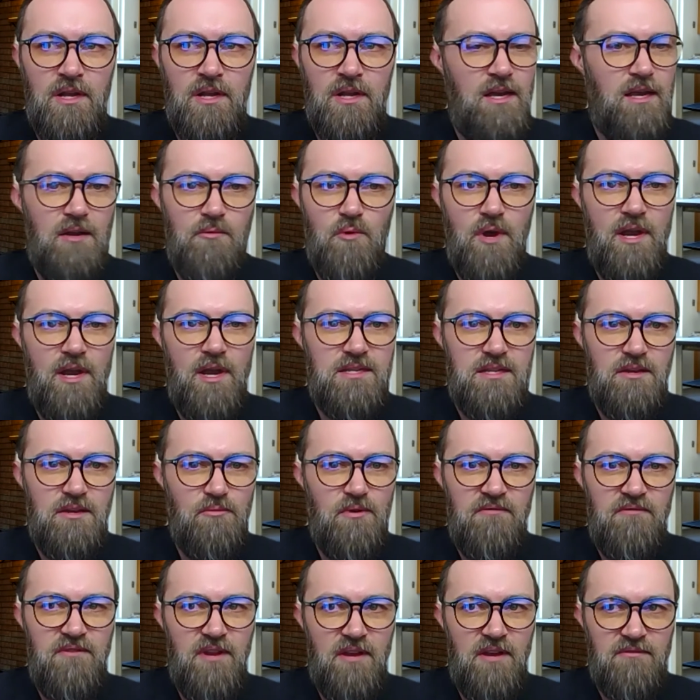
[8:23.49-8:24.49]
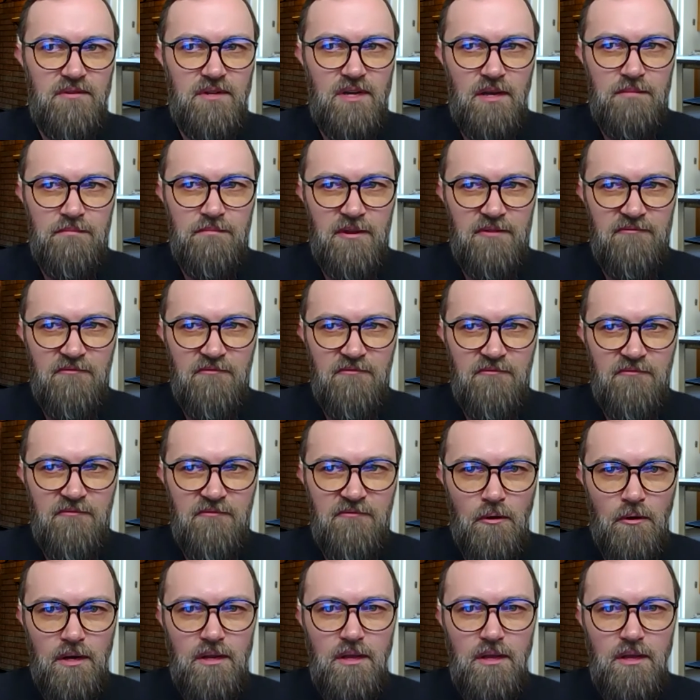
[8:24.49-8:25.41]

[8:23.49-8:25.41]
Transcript: in ways that we've never done before.